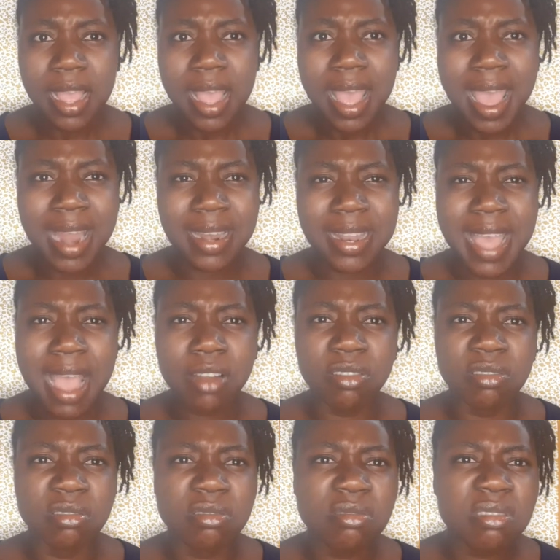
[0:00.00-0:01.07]
And that
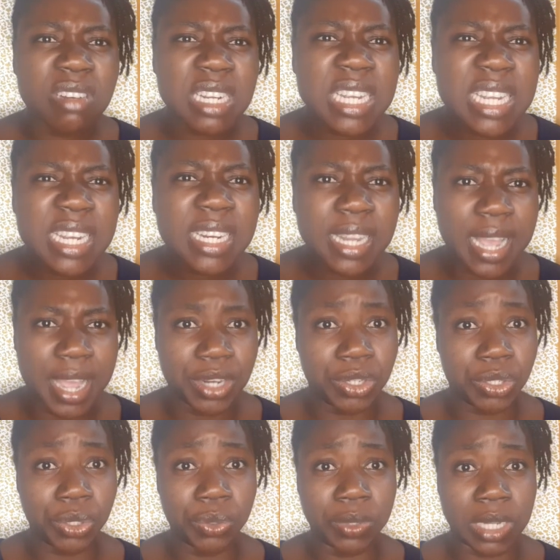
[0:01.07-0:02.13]
really and
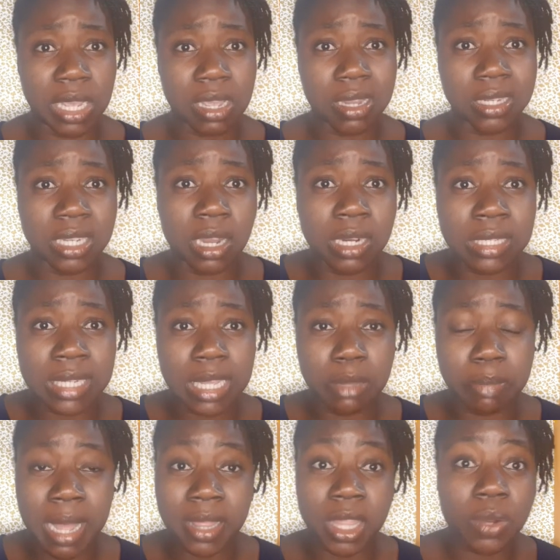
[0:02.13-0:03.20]
truly dug
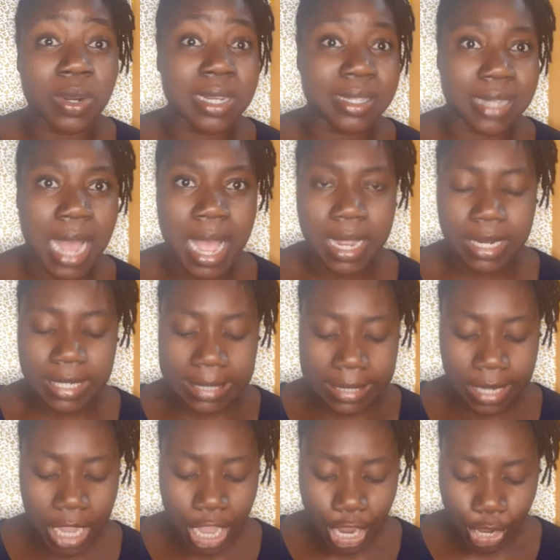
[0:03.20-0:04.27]
deep. And there were
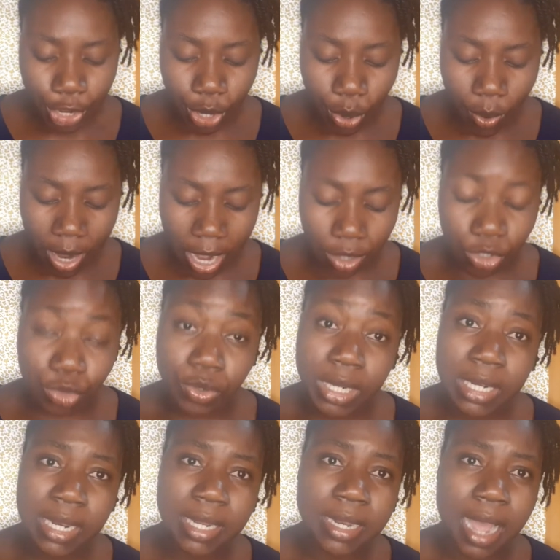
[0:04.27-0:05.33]
signs, you know, and I was
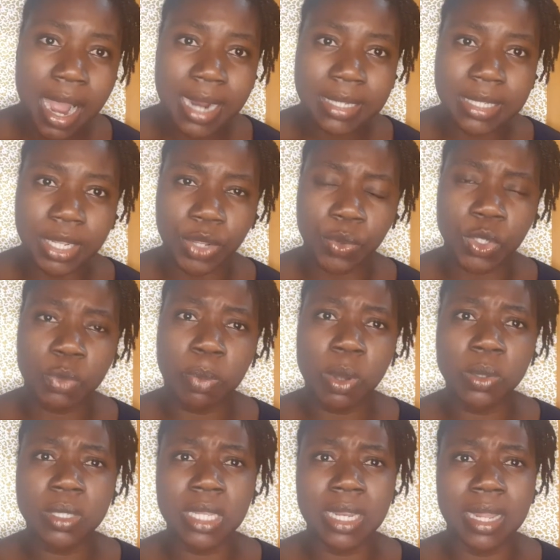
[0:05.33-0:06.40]
reading in the article, it was
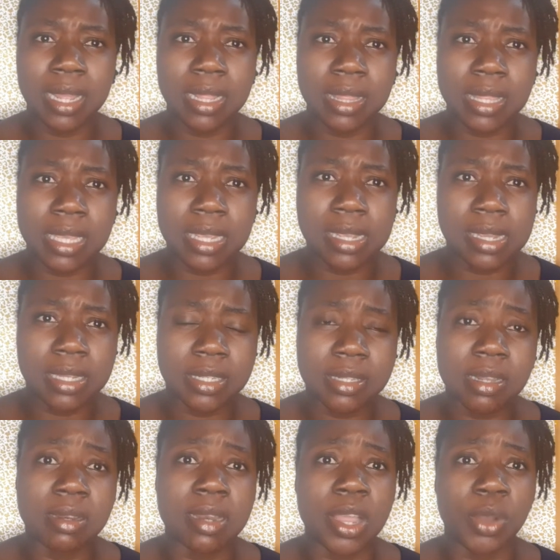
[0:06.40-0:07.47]
posted in the
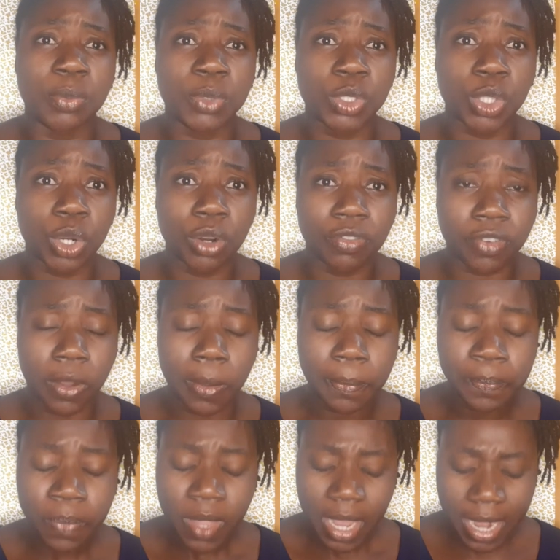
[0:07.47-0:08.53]
Sunday Observer,
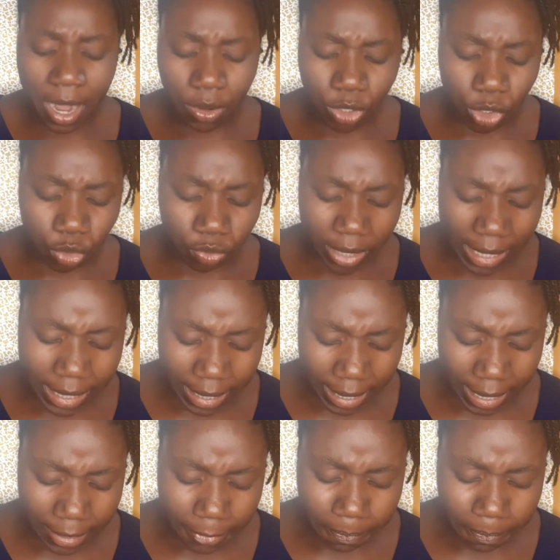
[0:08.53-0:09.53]
and I was reading it.